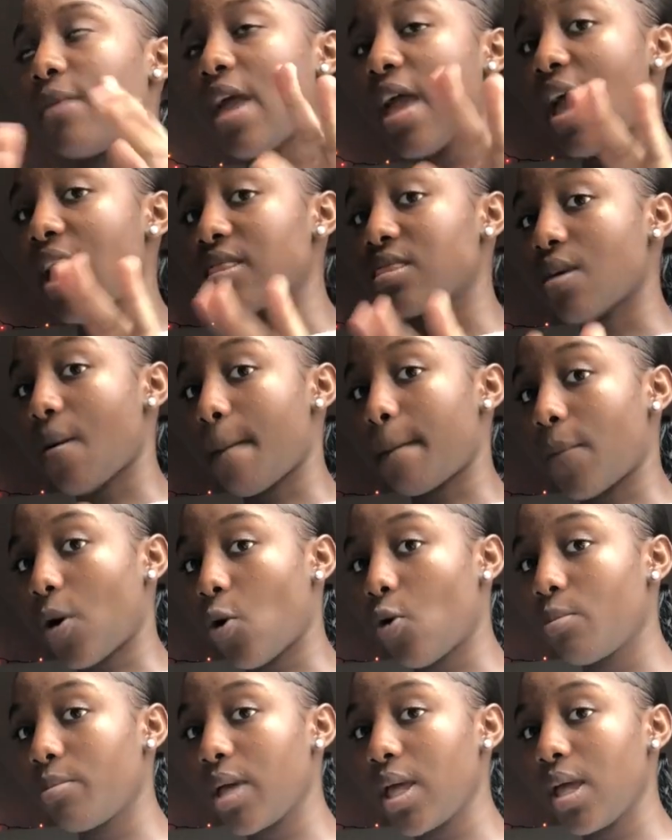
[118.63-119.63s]
at the
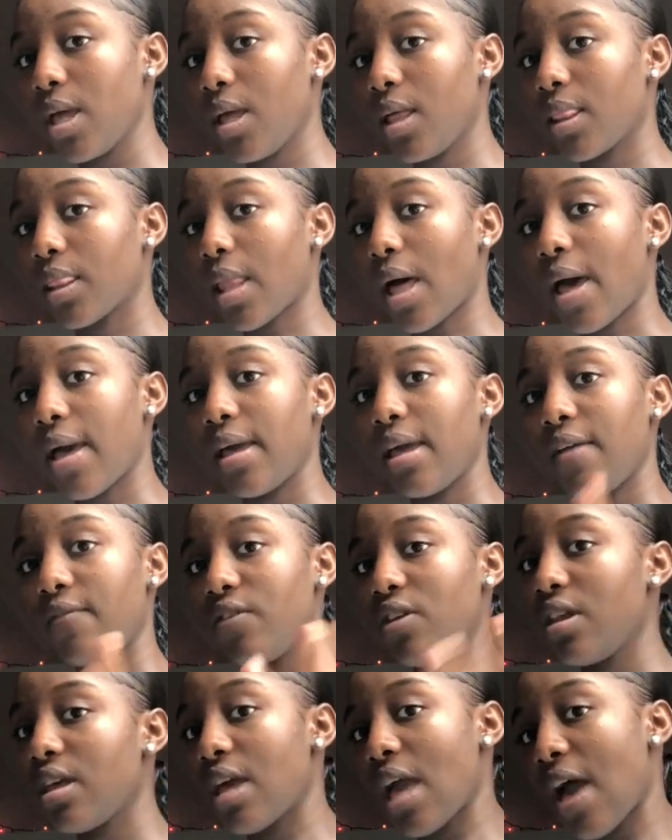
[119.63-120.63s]
moment, like, if
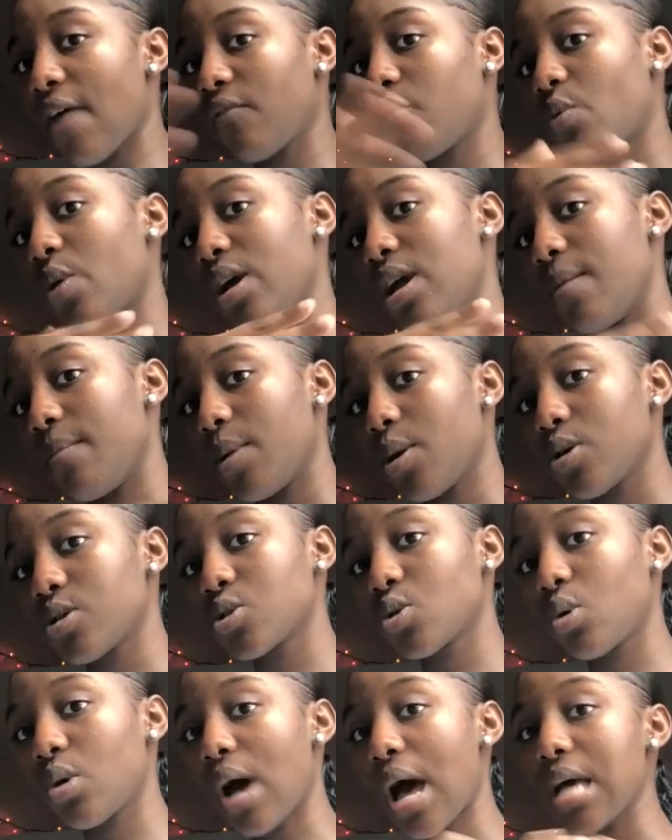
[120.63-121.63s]
you didn't have one in middle
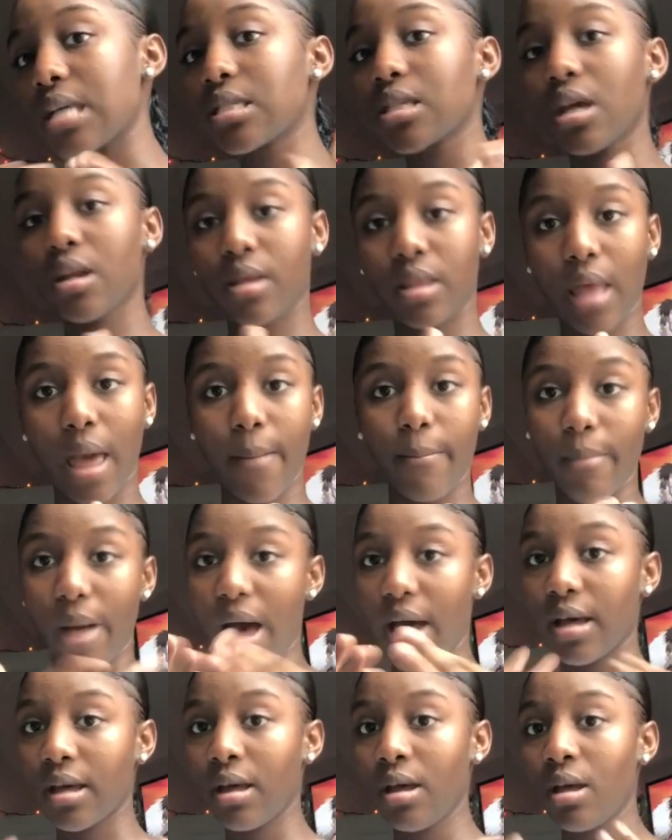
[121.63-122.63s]
school, I started, like,
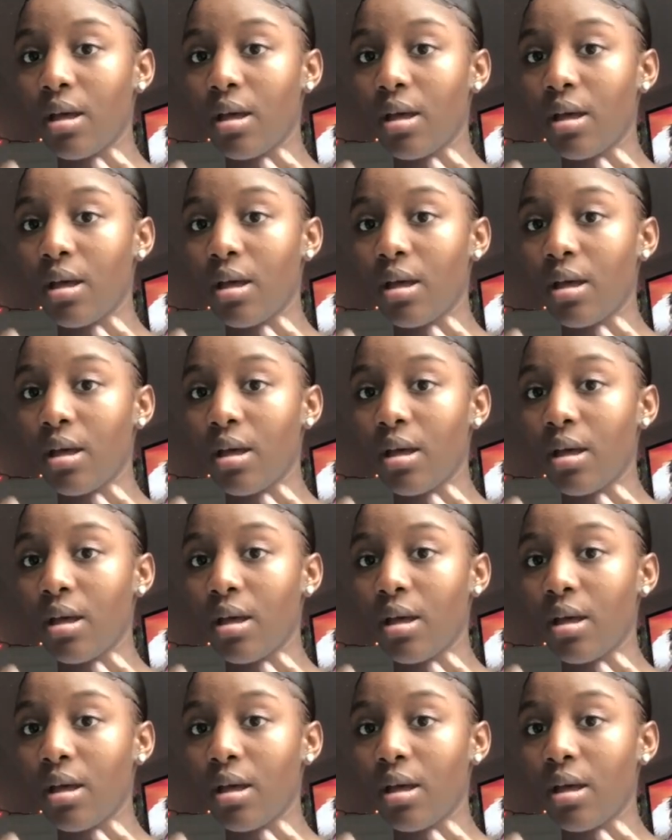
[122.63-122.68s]
my,